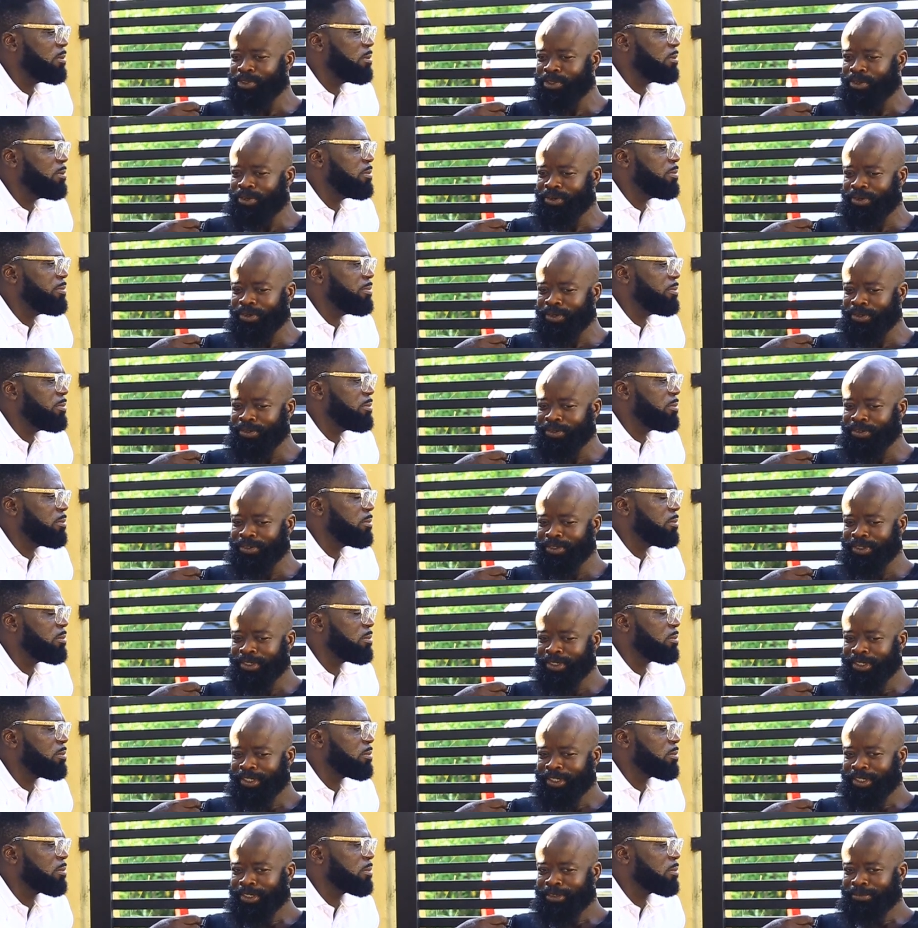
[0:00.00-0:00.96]
Speaker 1: tall
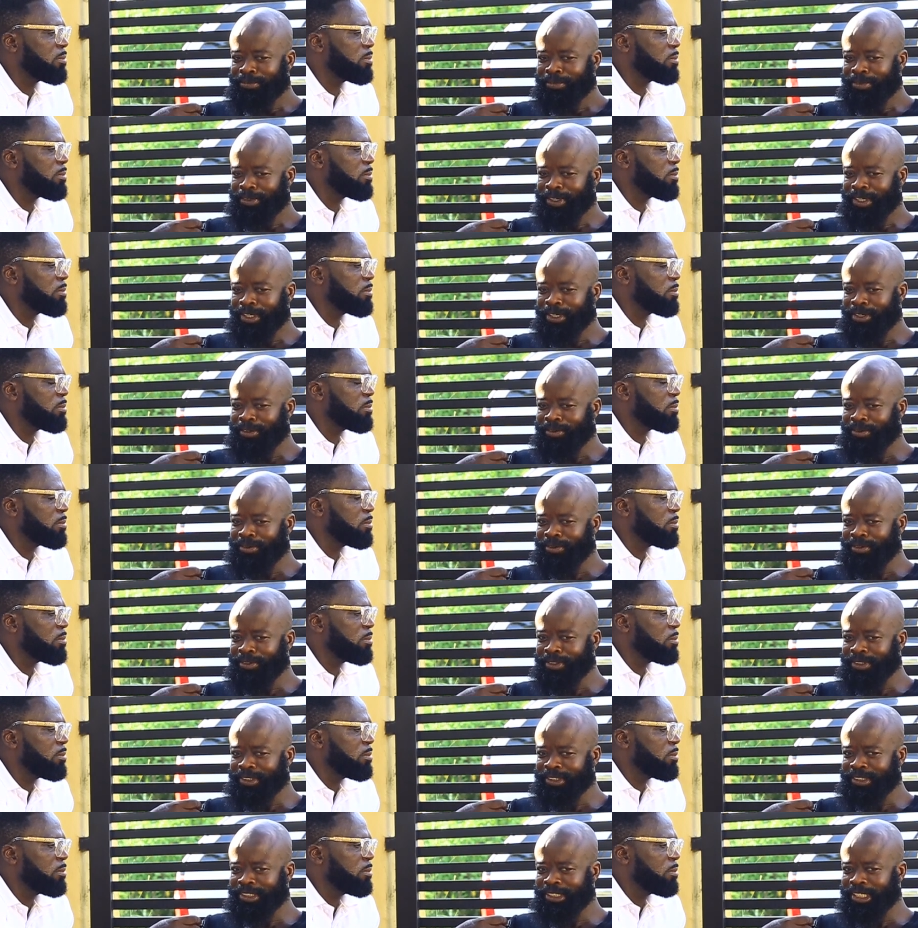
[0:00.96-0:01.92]
no,
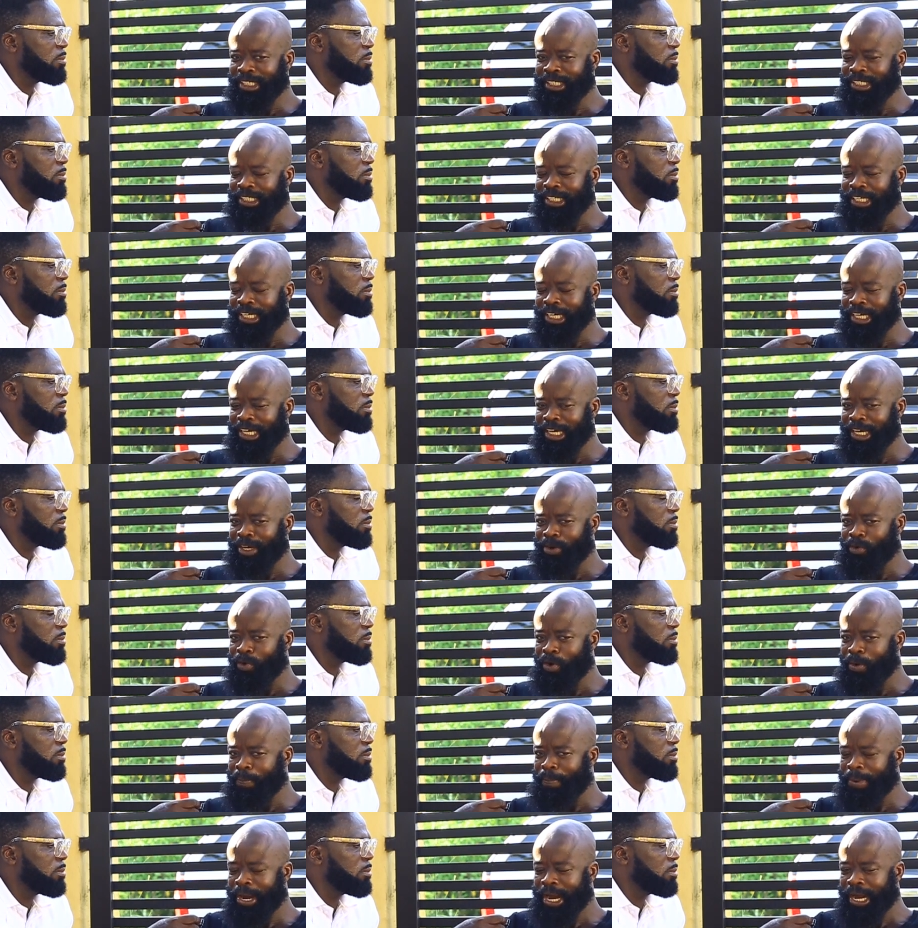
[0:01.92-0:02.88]
said ye a
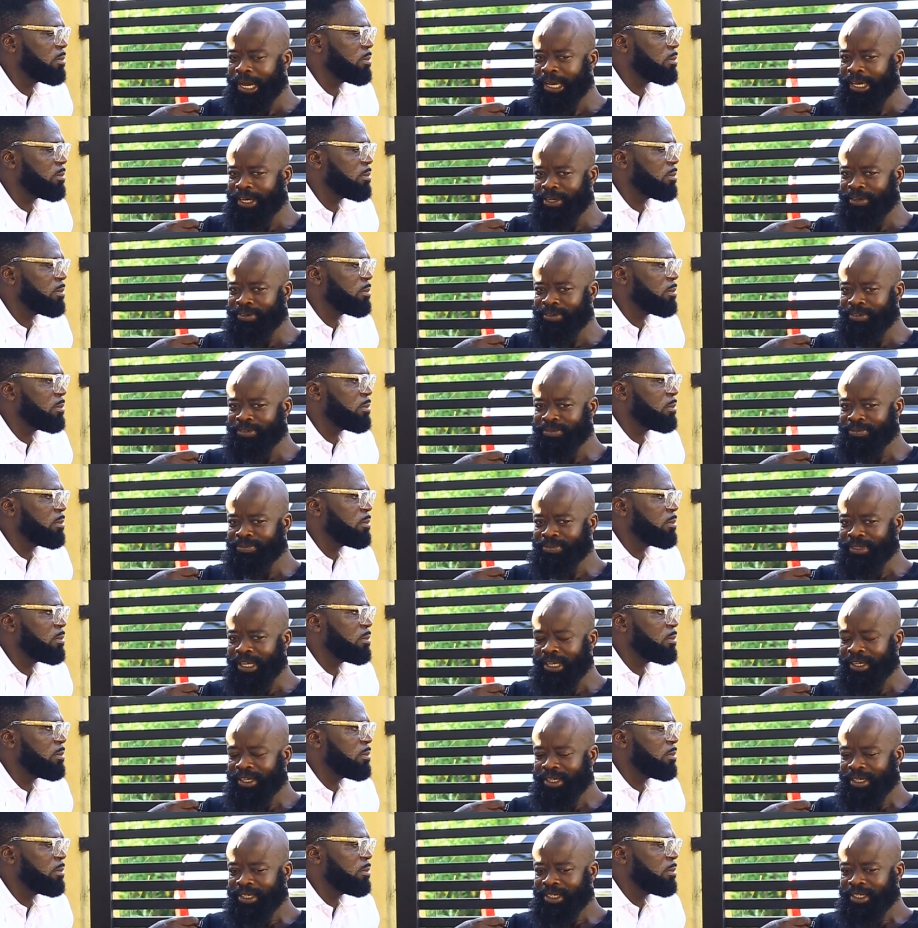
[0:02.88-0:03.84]
cobayan.
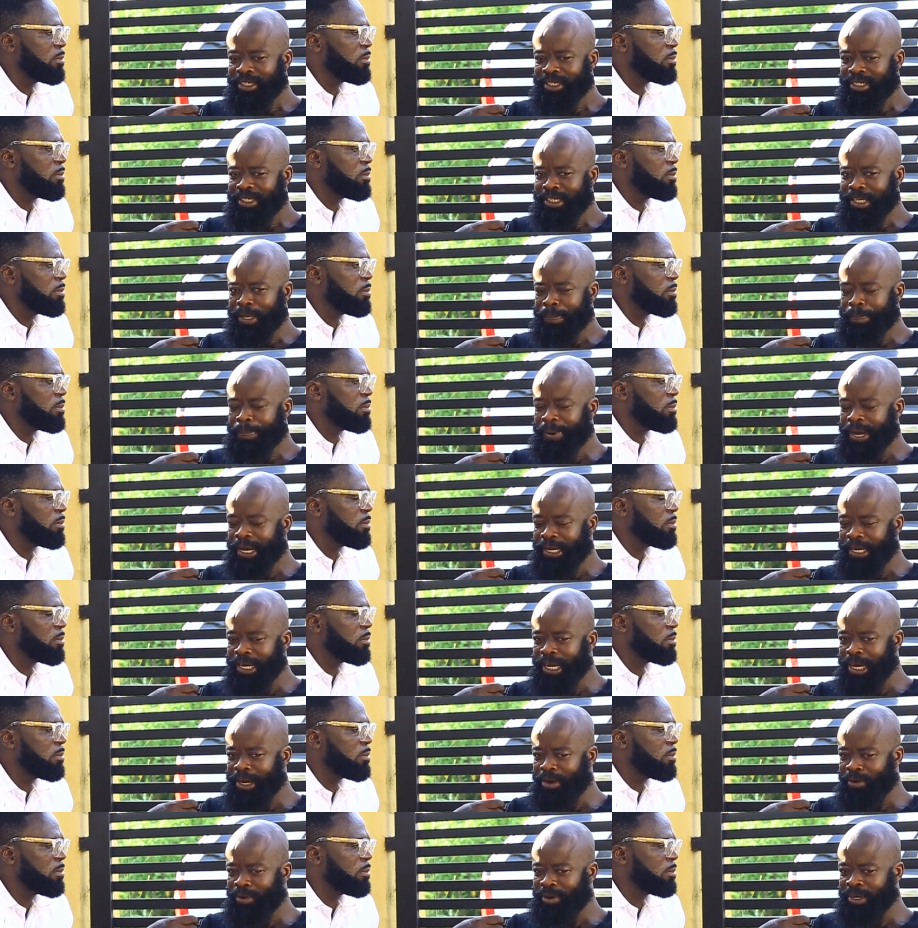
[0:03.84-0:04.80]
Nipa
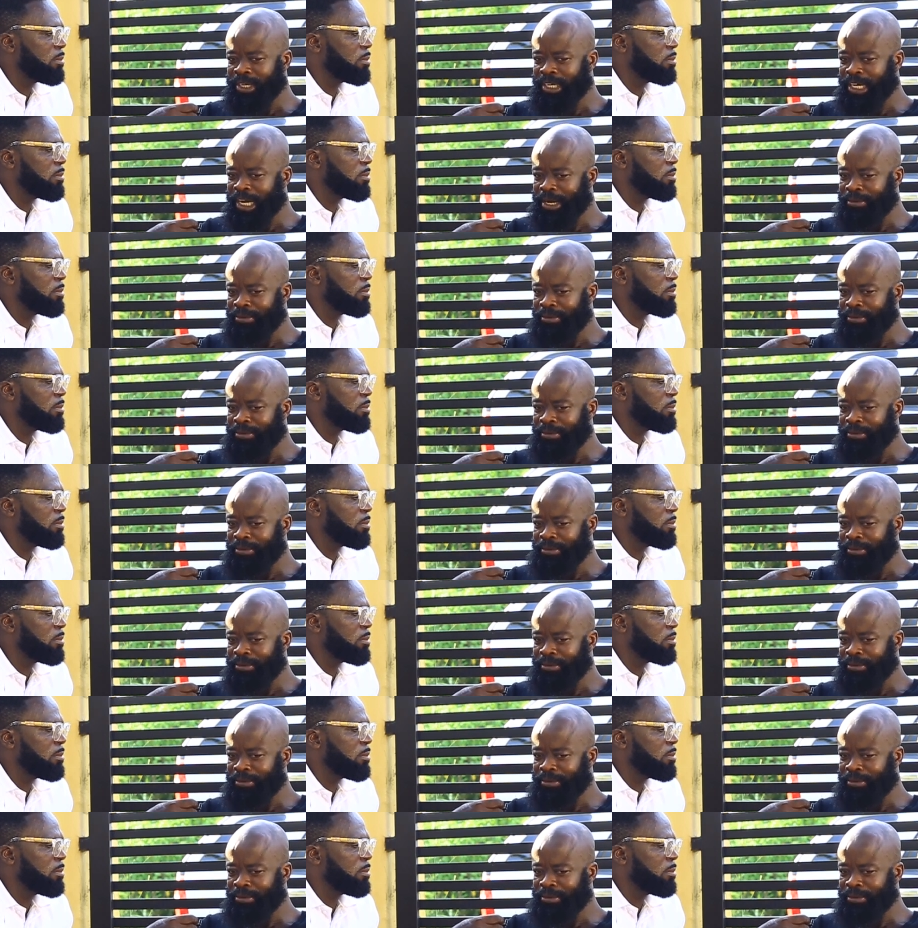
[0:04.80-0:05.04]
now and